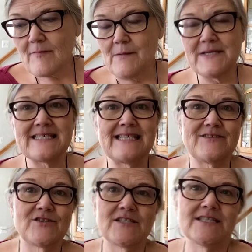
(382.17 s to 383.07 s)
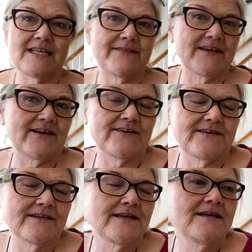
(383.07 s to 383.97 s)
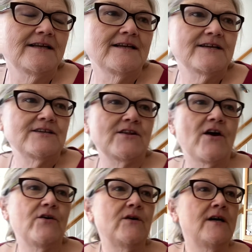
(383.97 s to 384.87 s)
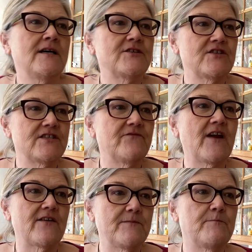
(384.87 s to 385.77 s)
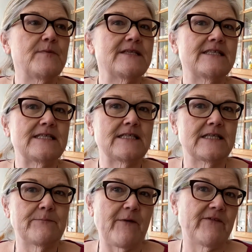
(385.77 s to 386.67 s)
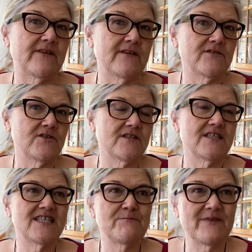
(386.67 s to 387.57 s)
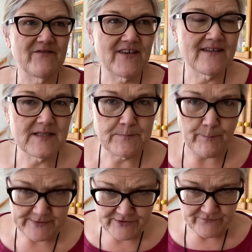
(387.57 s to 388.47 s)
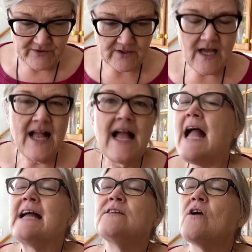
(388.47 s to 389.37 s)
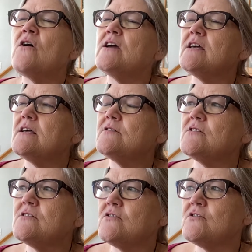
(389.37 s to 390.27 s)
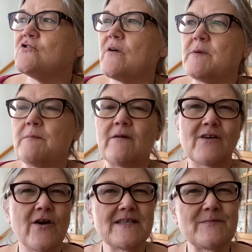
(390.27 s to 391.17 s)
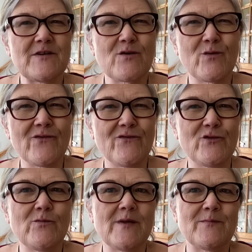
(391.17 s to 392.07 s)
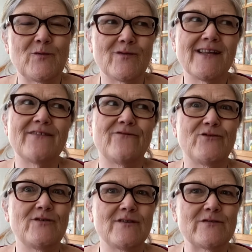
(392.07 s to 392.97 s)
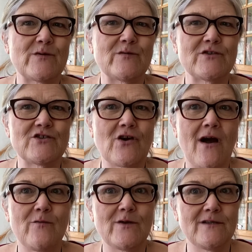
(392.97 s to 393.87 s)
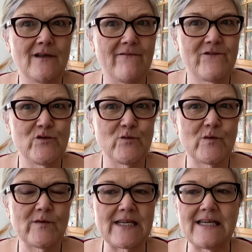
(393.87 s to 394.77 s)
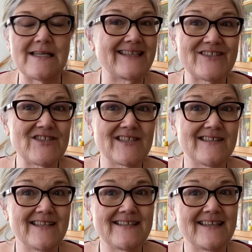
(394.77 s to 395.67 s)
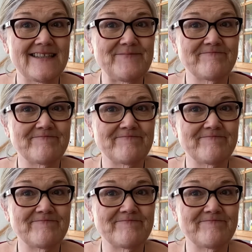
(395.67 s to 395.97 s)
because Angela is not there. And, you know, she's very specific things, you specific, specific. And yeah, it just used to drive me and Beverly crazy, but you know, we're food people. We're like foodies. We want to try, we love food. We want to eat, and it's just not like that.